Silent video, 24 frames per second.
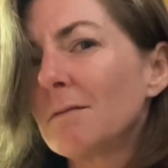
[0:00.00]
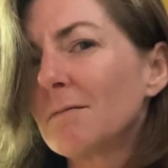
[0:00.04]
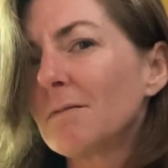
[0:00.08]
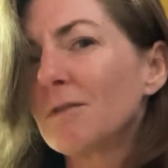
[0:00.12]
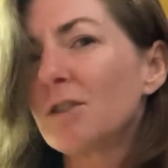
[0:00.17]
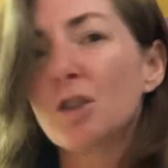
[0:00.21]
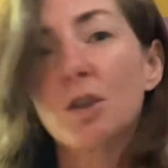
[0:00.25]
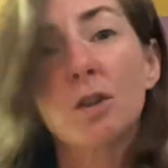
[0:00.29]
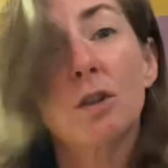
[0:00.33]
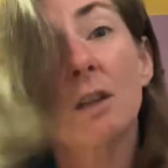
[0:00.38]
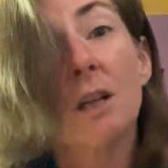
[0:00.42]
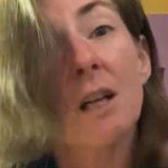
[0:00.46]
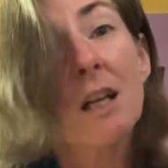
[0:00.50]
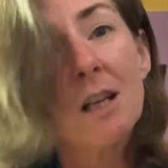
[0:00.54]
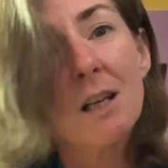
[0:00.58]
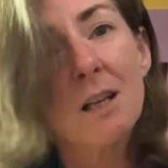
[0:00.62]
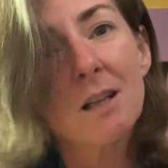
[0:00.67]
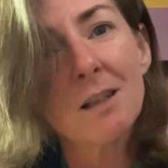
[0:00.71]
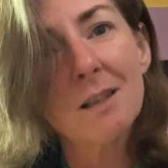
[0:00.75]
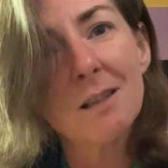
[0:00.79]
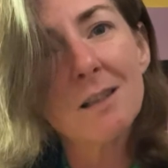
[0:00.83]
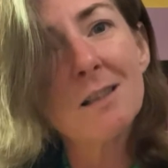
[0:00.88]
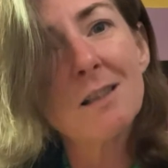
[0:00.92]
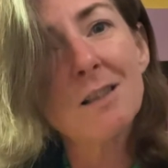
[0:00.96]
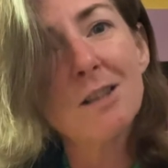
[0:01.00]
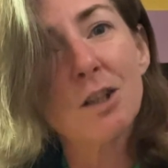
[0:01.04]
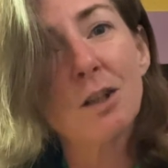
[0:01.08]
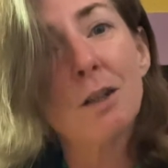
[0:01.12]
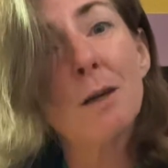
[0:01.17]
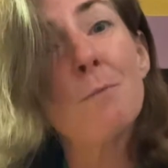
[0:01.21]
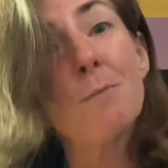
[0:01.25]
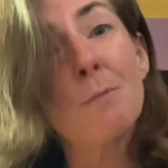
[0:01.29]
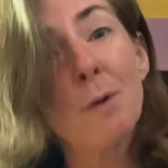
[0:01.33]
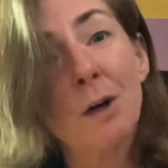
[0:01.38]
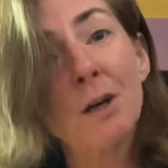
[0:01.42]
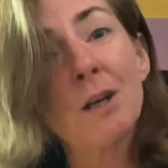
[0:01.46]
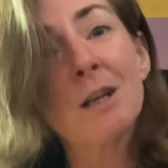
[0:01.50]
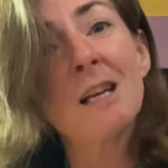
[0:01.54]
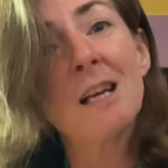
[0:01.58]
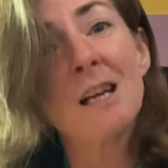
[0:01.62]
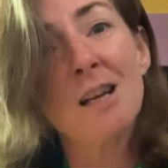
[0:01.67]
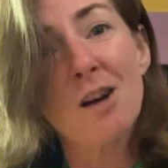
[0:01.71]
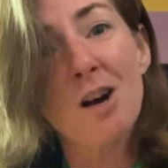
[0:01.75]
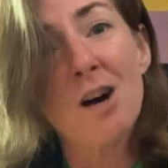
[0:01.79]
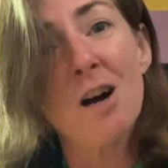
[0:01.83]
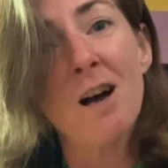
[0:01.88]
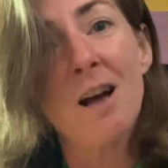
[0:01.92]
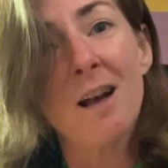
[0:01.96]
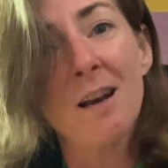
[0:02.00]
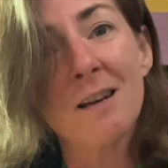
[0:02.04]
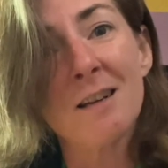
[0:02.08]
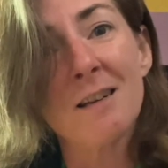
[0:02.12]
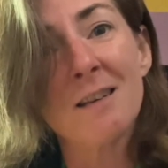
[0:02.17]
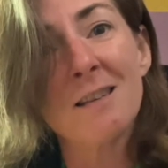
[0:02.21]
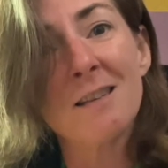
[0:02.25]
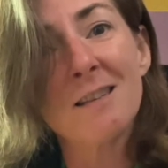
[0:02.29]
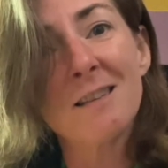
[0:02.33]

journey you're embarking on.